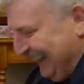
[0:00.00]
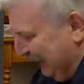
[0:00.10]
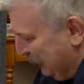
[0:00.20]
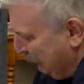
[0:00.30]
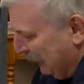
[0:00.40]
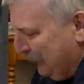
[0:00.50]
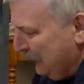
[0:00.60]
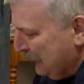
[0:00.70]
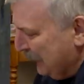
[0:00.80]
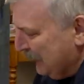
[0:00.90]
gets better. No,
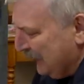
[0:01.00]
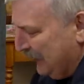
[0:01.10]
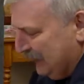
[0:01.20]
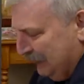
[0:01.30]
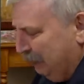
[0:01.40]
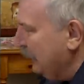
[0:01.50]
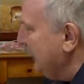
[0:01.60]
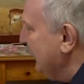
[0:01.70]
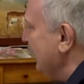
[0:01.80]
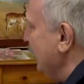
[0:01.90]
it does, guys. It
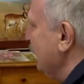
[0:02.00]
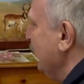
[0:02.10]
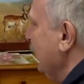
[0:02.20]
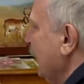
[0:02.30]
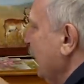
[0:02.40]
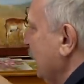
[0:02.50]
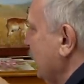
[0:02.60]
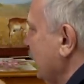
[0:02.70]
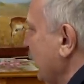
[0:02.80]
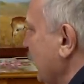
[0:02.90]
really does. It
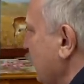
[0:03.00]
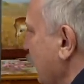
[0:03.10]
just takes